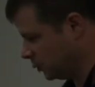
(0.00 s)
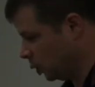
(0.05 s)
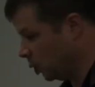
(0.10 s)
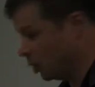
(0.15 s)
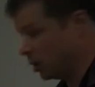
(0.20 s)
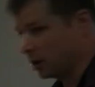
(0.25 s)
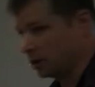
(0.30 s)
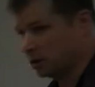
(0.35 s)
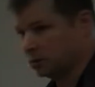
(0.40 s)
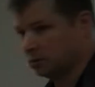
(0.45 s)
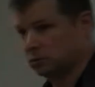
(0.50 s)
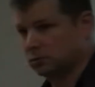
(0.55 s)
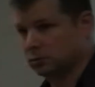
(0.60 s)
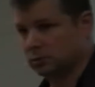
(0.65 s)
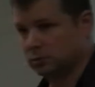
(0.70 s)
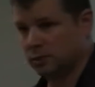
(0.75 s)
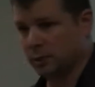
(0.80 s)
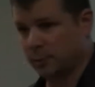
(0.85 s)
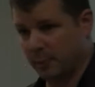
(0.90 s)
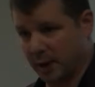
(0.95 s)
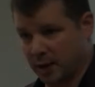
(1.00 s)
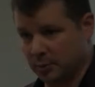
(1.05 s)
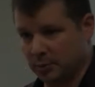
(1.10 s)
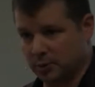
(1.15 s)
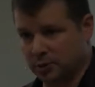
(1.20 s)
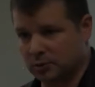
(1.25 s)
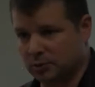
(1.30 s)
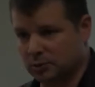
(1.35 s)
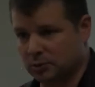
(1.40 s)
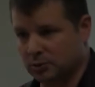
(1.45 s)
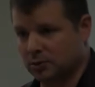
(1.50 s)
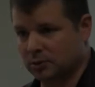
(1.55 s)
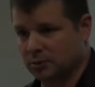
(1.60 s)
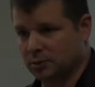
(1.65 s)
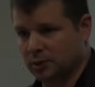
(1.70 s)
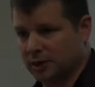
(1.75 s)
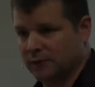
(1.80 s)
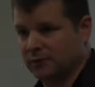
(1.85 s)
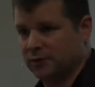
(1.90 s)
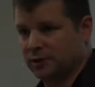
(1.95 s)
or the paper, or
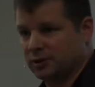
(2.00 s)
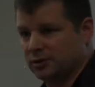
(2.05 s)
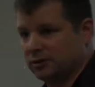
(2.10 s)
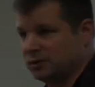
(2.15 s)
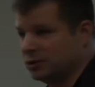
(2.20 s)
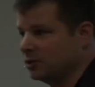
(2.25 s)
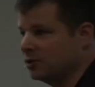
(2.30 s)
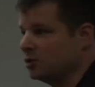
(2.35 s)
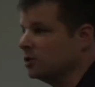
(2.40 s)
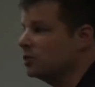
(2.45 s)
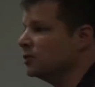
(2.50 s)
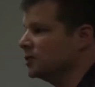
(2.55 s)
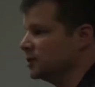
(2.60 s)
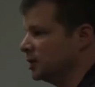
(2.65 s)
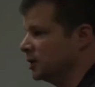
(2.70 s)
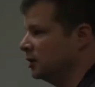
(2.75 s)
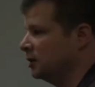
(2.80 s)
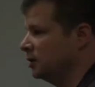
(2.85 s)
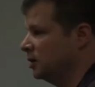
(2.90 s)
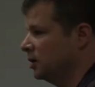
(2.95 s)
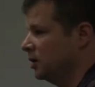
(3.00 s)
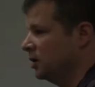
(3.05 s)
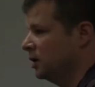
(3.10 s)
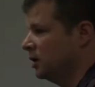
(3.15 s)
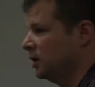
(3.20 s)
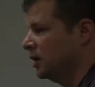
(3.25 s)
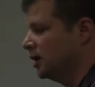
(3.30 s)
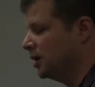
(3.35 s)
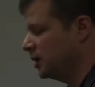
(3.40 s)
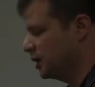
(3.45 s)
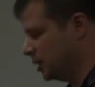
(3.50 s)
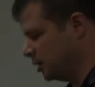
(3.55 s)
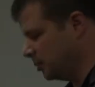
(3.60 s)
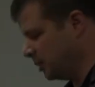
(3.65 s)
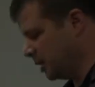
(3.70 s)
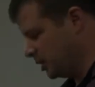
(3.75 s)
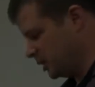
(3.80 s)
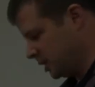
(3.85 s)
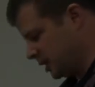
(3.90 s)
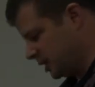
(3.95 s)
whatever you're using, and think
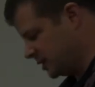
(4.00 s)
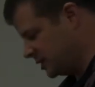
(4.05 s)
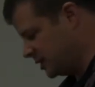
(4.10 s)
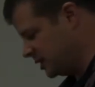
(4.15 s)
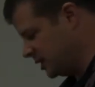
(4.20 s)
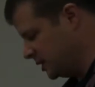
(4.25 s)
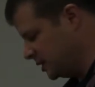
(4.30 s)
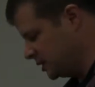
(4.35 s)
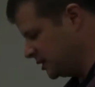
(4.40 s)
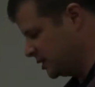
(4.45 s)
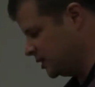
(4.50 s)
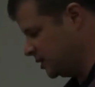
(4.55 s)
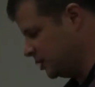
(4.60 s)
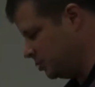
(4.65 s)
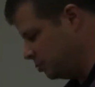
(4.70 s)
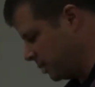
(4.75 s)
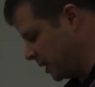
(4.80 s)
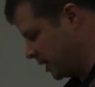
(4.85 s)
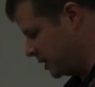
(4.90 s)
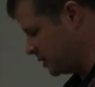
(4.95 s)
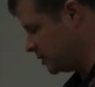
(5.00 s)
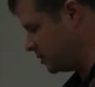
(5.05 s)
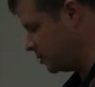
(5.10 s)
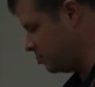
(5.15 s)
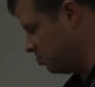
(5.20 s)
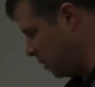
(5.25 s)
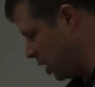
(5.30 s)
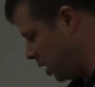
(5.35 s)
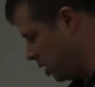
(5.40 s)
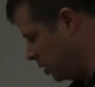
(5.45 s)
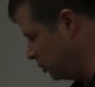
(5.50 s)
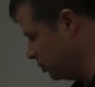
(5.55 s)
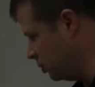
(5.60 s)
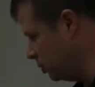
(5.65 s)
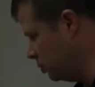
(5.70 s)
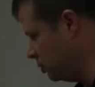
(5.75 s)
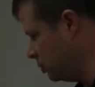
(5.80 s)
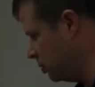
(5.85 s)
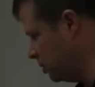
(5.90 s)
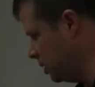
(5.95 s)
about, is this the best
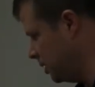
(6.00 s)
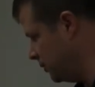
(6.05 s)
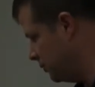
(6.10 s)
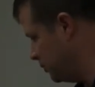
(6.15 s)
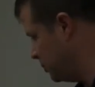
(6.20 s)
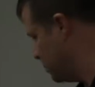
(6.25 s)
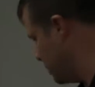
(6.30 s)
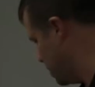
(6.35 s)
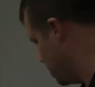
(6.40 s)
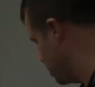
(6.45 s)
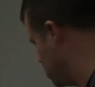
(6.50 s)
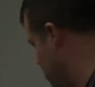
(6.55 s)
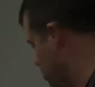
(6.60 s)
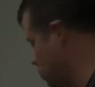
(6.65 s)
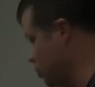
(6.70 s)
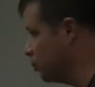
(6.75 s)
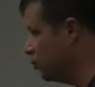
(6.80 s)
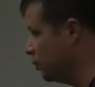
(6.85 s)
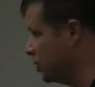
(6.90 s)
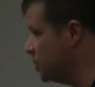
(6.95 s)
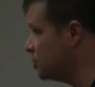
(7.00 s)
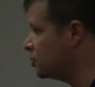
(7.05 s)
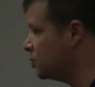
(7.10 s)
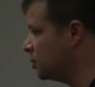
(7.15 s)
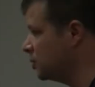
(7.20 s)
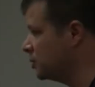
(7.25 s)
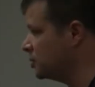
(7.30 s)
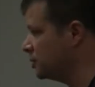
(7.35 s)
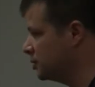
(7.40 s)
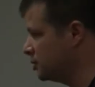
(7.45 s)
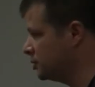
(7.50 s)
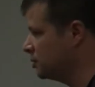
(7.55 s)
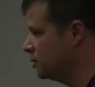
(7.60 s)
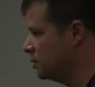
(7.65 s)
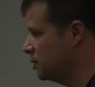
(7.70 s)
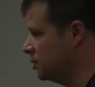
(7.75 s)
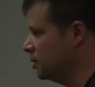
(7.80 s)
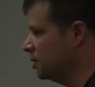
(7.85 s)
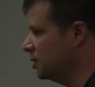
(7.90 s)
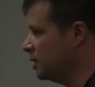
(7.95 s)
model, given my current resources,
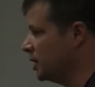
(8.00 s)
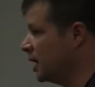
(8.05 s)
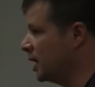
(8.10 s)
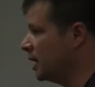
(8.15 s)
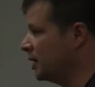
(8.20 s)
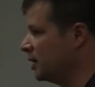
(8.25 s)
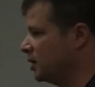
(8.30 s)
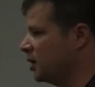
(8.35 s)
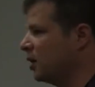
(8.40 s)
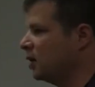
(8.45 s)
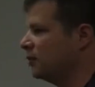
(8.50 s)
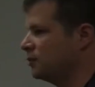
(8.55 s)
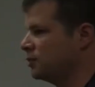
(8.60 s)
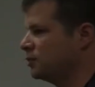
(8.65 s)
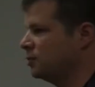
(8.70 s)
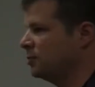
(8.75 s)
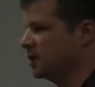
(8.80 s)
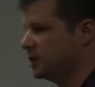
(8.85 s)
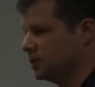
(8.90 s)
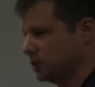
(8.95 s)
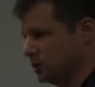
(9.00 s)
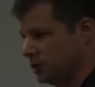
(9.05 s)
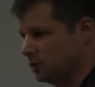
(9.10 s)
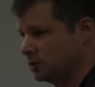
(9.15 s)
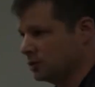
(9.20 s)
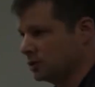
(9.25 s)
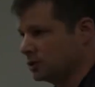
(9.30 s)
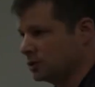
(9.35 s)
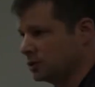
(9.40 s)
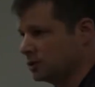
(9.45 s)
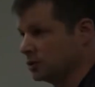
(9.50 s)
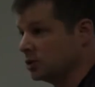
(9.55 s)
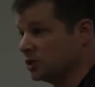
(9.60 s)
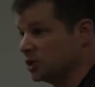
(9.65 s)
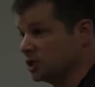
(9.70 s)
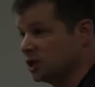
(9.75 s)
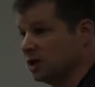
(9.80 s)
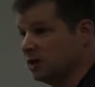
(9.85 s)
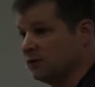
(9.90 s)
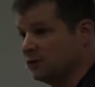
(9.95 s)
that I can offer to my students to
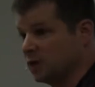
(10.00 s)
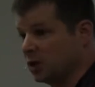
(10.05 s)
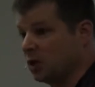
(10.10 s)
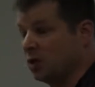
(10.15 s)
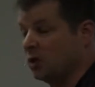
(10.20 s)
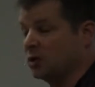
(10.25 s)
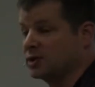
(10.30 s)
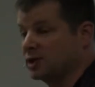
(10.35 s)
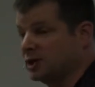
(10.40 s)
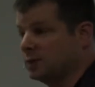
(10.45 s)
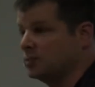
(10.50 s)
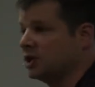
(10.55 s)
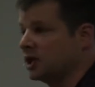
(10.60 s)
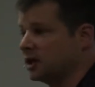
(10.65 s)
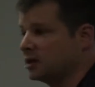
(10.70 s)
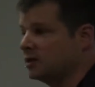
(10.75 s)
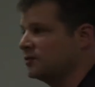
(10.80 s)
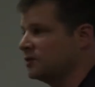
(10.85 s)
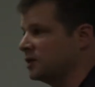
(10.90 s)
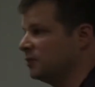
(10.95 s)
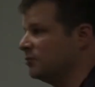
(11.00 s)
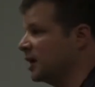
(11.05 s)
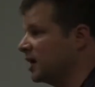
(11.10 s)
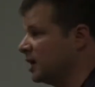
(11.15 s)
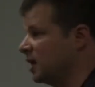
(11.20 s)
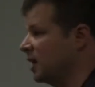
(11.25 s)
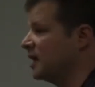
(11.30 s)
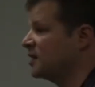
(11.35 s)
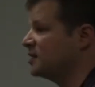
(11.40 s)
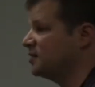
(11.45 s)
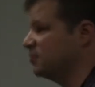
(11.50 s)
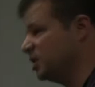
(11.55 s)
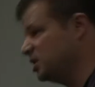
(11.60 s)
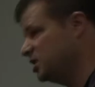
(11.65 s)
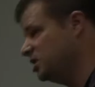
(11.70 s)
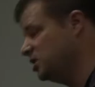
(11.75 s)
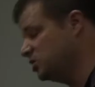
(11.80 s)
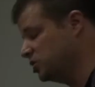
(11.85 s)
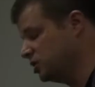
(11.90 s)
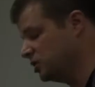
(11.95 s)
achieve the goals and objectives of my class, of my
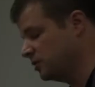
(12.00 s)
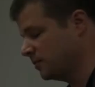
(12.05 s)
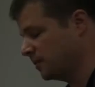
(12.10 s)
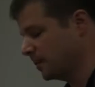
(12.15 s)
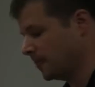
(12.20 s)
teaching?